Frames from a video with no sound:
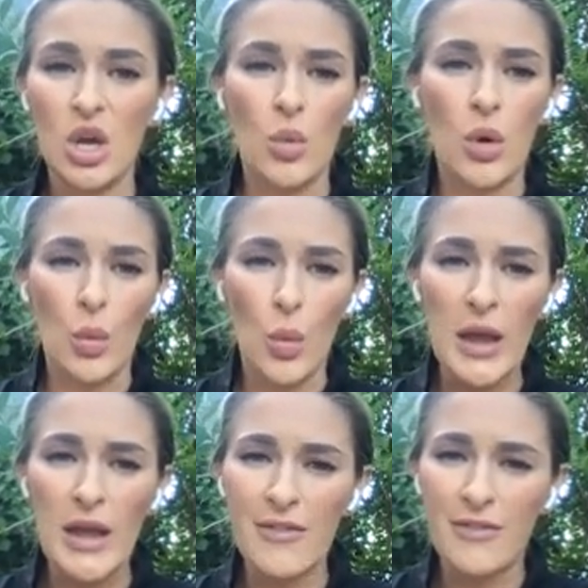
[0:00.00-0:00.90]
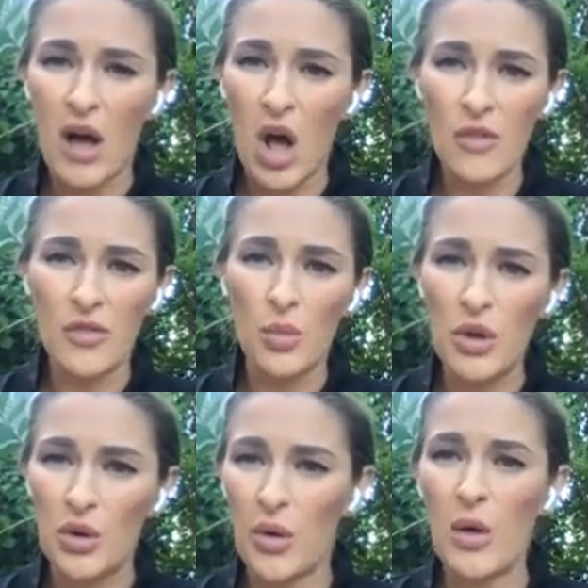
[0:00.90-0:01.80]
where we evolve and
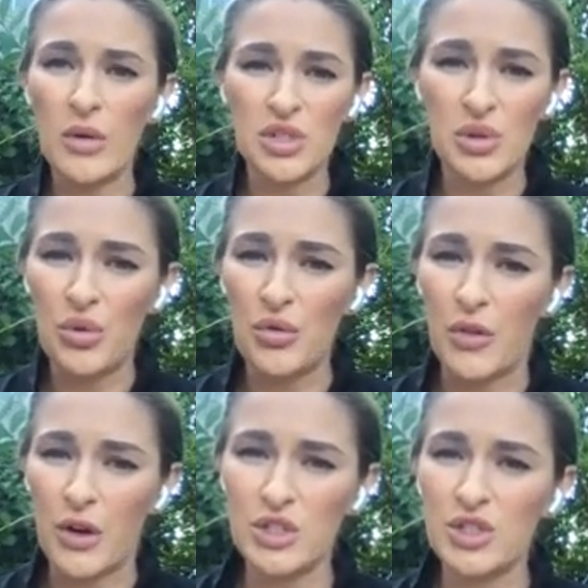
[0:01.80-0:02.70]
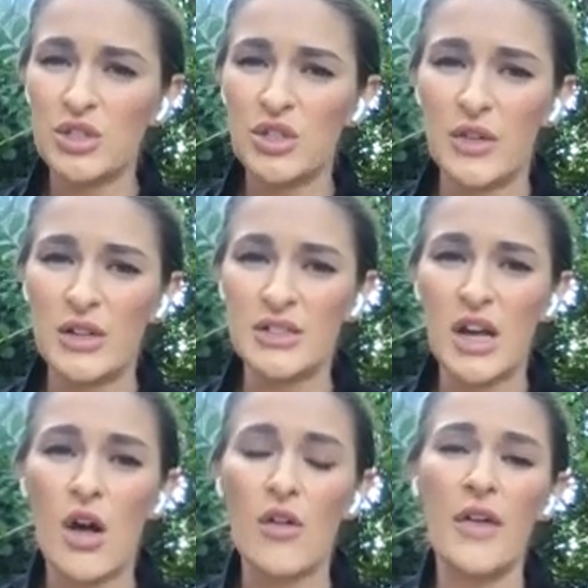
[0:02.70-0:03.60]
we grow into new versions of
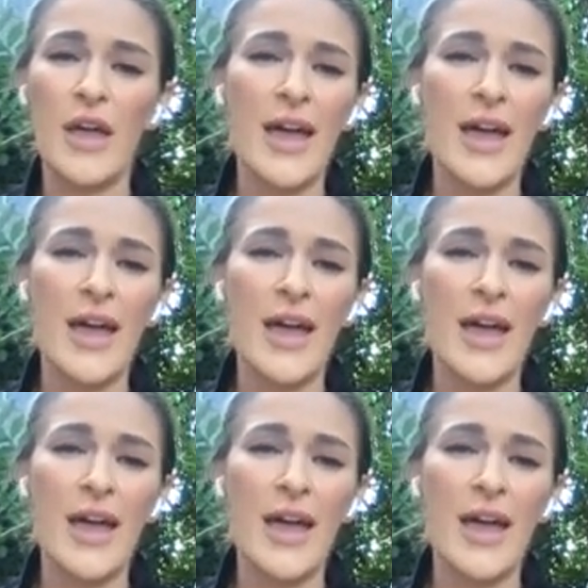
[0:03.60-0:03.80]
ourselves.